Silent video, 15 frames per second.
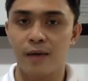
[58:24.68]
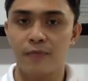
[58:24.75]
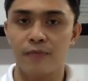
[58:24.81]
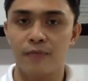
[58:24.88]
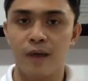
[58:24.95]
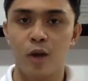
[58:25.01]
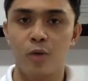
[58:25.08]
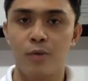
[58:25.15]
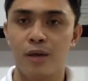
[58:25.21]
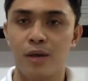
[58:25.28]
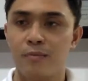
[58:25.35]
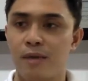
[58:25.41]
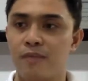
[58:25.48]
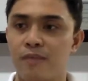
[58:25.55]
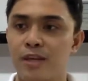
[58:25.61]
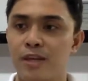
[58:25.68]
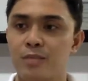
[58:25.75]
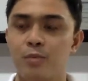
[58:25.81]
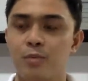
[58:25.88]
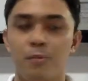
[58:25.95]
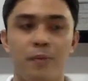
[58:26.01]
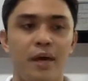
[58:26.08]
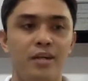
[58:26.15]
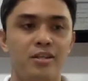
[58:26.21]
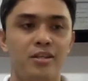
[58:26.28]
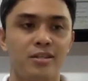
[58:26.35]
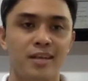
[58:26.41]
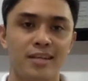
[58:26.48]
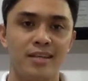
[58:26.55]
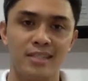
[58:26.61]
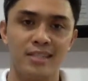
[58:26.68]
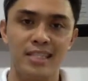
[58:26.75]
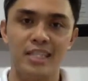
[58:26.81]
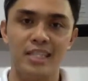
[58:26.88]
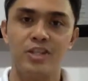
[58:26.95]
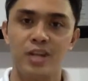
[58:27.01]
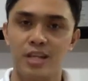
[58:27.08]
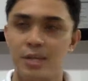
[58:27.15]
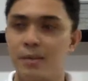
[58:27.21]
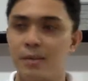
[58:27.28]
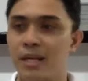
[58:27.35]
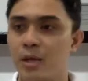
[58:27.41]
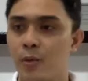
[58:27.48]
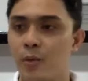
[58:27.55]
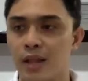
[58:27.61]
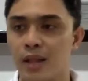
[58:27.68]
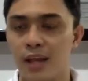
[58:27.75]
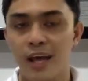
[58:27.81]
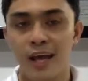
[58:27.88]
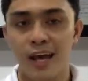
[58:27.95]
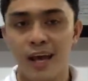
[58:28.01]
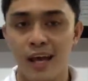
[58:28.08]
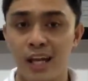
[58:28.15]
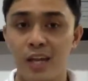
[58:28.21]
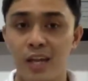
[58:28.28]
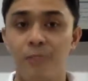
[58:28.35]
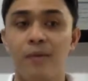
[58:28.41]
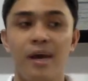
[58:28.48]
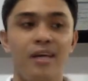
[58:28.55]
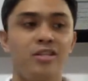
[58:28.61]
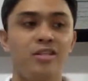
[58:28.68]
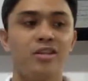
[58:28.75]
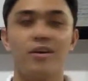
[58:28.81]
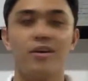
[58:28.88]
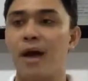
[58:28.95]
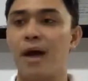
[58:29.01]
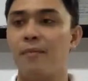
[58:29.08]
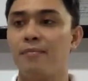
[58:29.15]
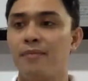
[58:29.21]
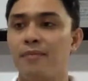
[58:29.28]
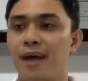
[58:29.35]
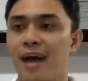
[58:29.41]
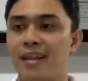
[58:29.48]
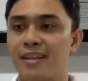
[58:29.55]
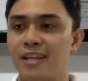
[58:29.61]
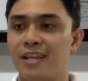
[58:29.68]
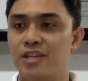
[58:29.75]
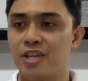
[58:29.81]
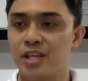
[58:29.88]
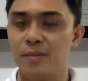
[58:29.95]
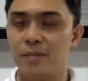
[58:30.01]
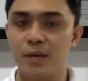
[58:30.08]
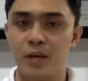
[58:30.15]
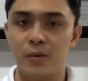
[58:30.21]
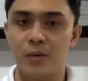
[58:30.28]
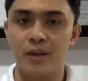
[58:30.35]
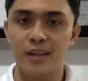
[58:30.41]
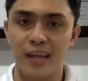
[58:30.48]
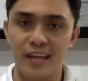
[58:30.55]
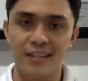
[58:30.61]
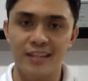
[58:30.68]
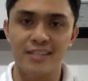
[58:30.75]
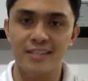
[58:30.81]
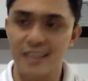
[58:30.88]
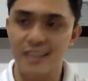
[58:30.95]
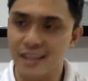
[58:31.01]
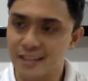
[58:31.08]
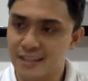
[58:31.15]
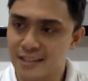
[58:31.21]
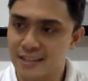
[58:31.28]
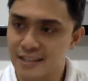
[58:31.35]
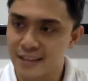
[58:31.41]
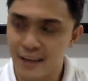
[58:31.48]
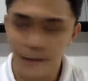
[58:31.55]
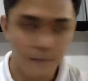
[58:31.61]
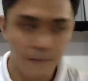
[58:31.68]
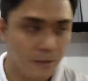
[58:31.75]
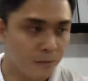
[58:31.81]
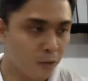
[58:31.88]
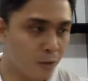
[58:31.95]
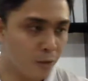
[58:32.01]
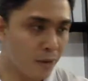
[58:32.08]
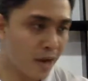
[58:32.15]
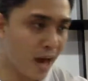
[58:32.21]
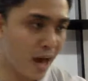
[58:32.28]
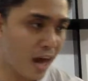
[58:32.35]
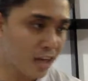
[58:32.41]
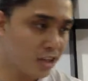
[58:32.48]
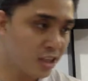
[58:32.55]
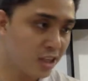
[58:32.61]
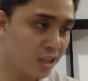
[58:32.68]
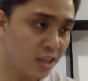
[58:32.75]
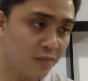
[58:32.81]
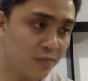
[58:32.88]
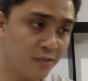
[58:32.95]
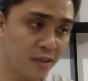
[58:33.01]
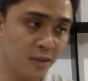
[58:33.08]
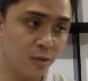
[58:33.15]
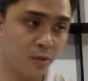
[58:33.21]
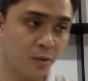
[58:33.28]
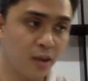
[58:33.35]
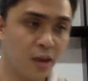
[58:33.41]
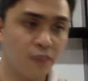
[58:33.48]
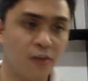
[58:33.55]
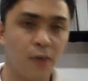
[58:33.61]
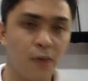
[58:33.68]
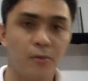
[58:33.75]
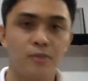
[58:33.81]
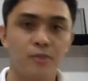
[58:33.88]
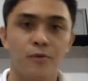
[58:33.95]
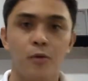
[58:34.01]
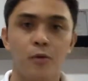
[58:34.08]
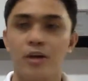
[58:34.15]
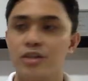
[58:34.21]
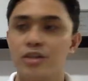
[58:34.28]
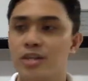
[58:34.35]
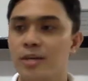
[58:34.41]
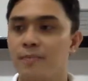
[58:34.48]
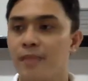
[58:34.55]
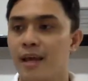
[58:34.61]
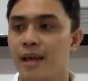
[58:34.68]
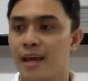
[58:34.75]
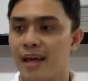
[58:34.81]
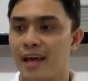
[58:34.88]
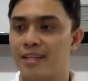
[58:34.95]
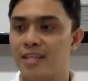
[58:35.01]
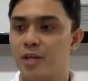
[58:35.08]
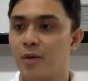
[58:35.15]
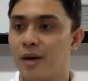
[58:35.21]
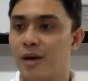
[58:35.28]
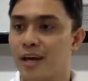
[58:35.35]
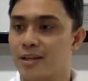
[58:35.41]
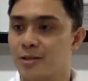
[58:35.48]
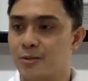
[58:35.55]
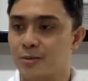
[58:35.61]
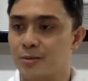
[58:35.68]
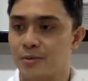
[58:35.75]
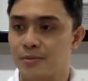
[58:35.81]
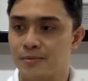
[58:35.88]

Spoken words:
follow me on my Facebook page. That's DJ Dimaliuat. And in my Instagram at DJ Dimaliuat86 for my IGTV. So thank you very much for watching and see you again soon.